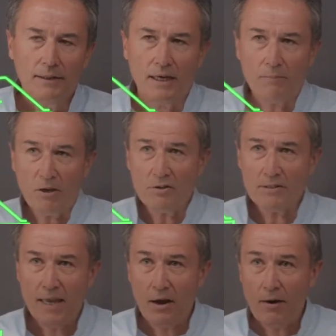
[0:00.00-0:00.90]
And because
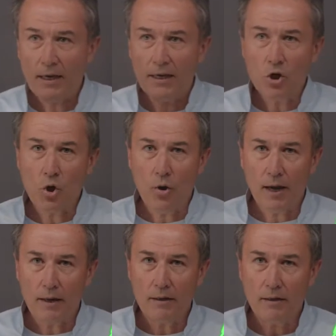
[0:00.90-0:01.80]
now I can
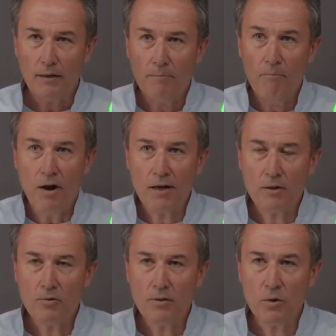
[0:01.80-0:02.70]
track and
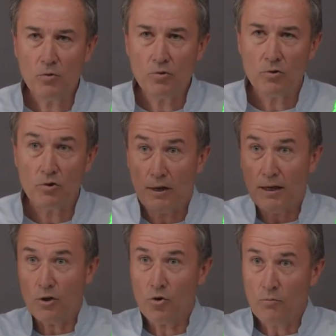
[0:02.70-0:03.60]
monitor the user, so I
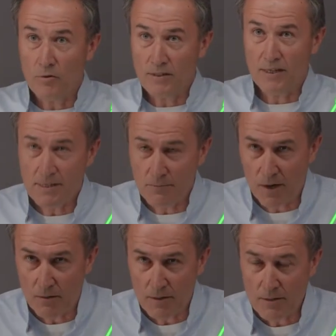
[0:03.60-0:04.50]
can assess
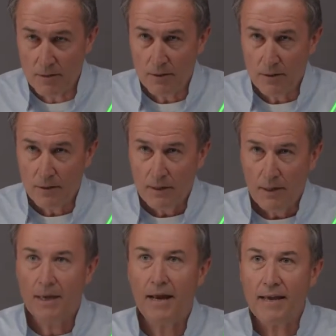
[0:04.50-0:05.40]
my risk
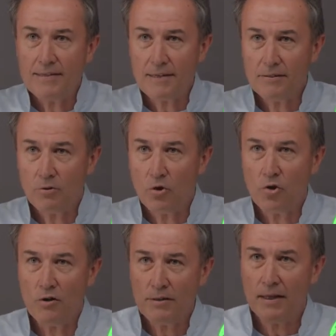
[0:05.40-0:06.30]
and assess the
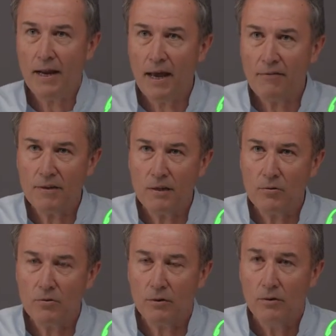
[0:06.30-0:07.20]
trust that I have in the
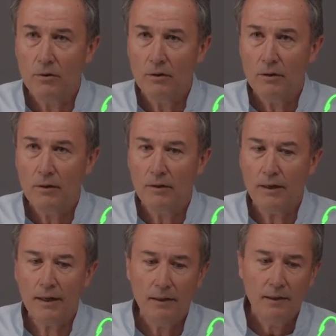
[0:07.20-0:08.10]
user,
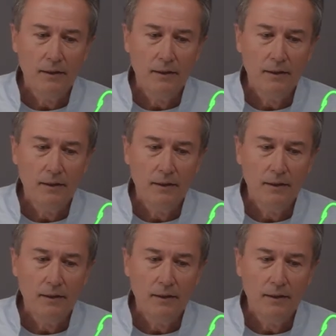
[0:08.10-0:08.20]
right?